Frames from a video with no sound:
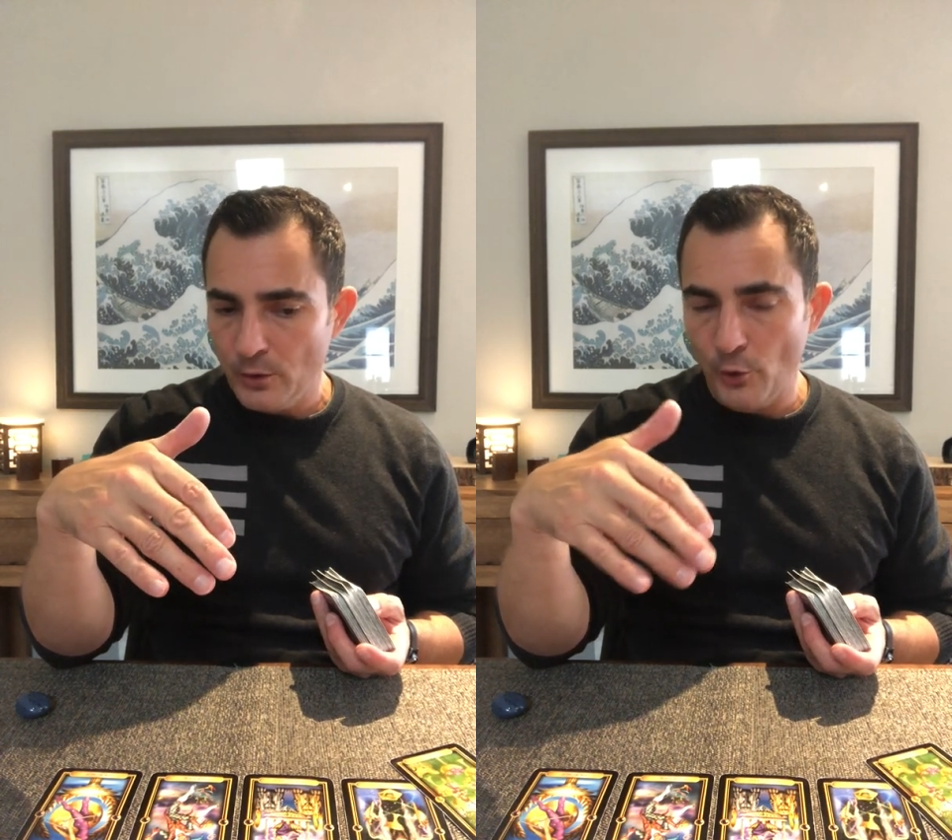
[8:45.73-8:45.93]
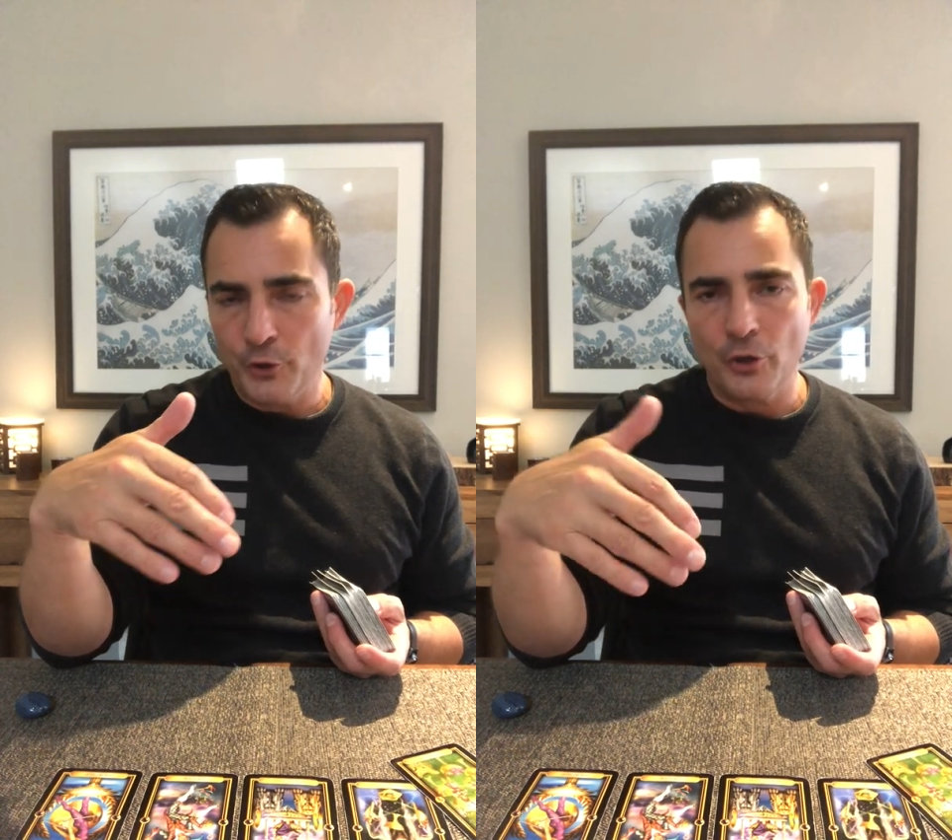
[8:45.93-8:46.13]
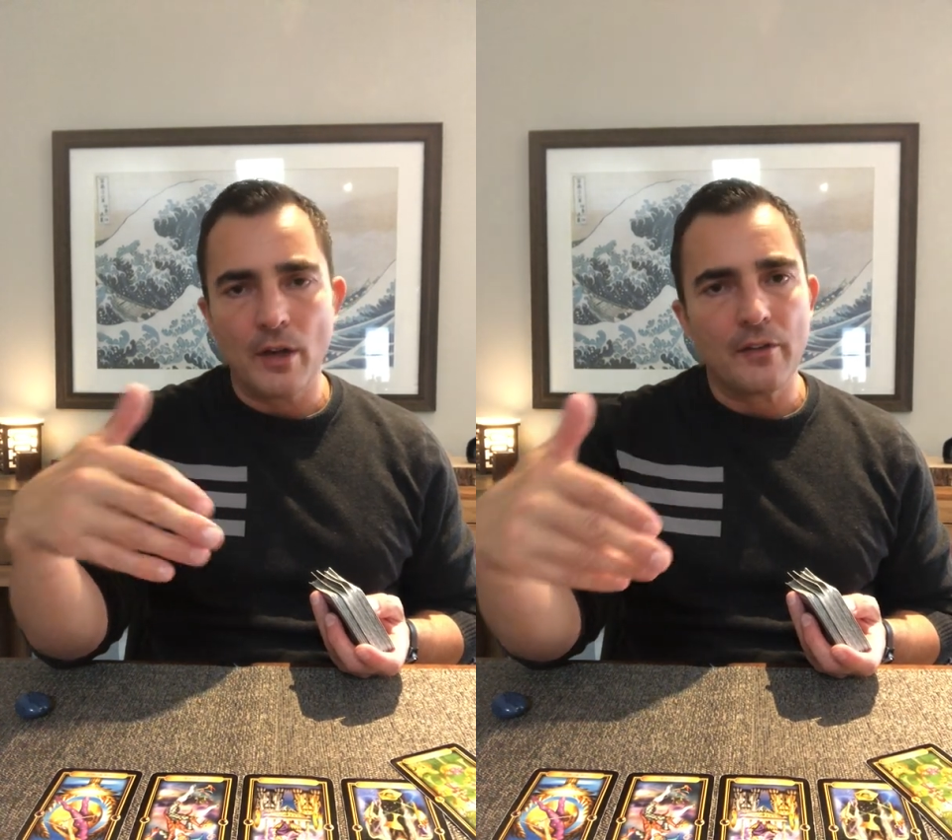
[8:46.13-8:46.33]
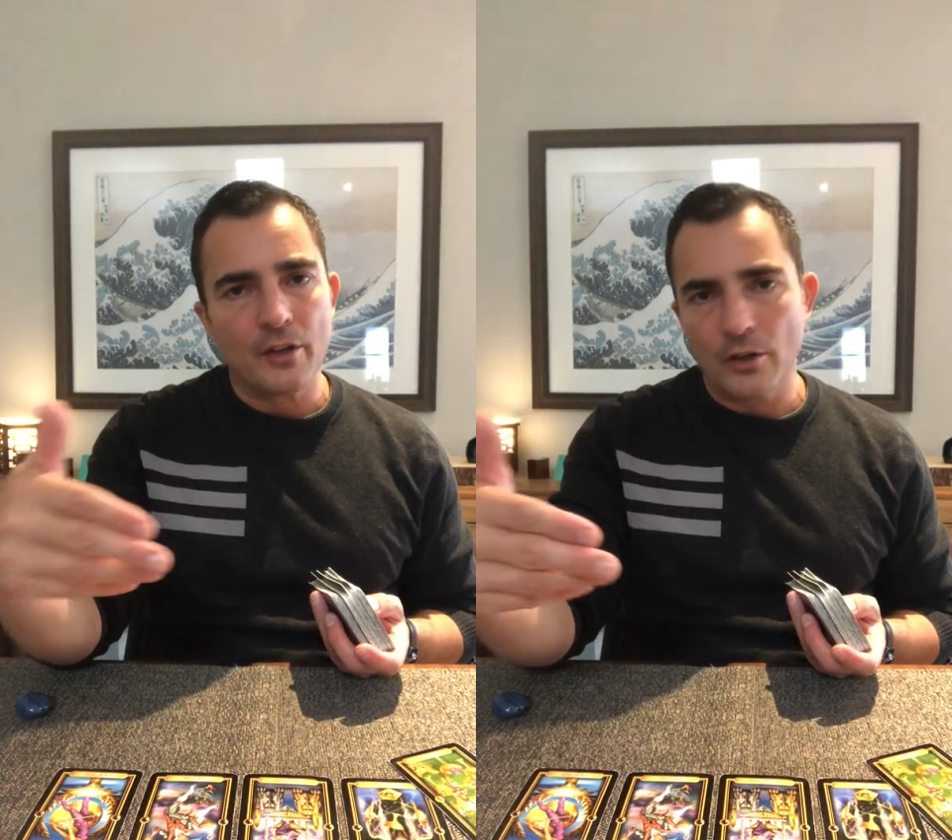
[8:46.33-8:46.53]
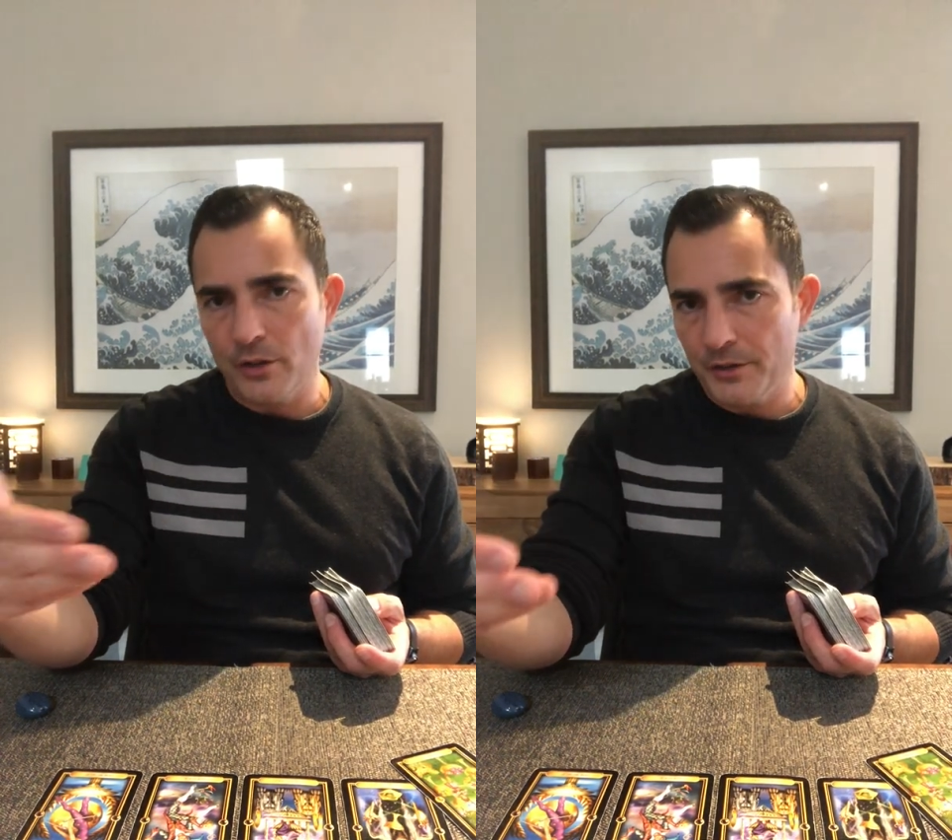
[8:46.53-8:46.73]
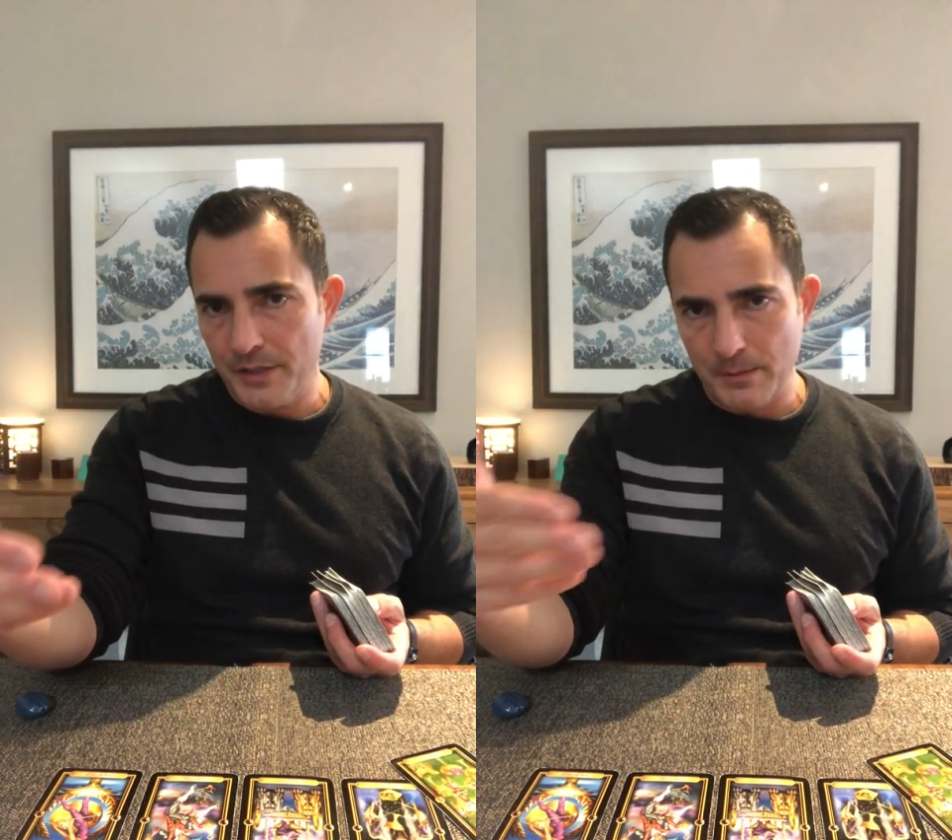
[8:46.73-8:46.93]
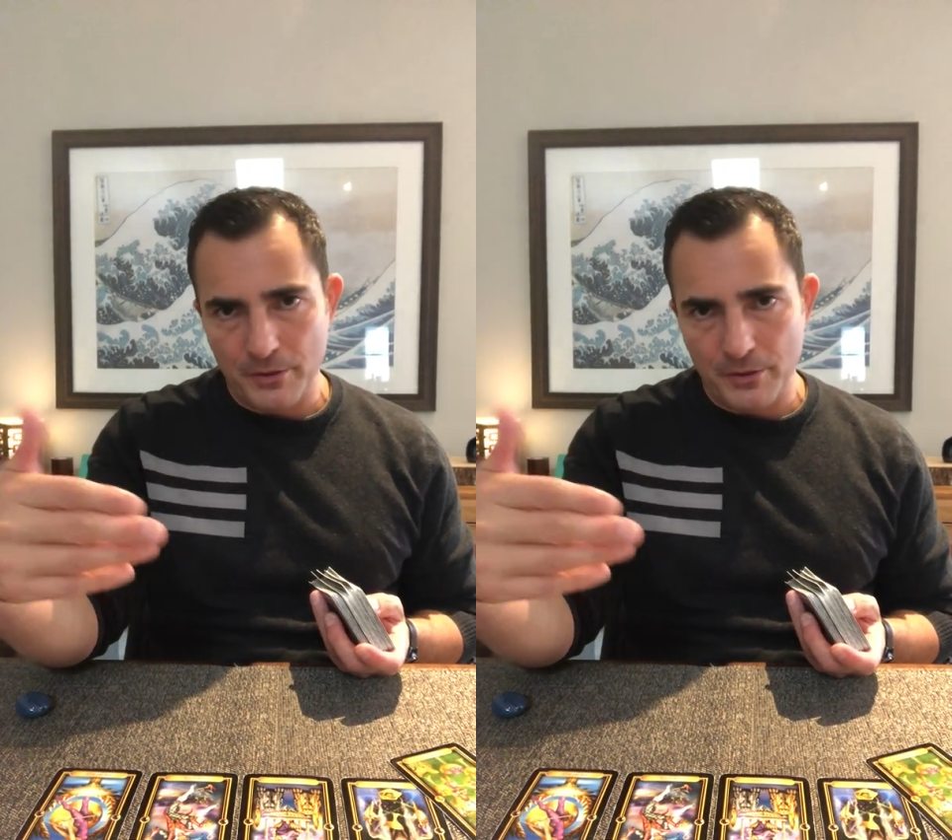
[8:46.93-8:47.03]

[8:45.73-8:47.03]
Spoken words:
or you're having a hard time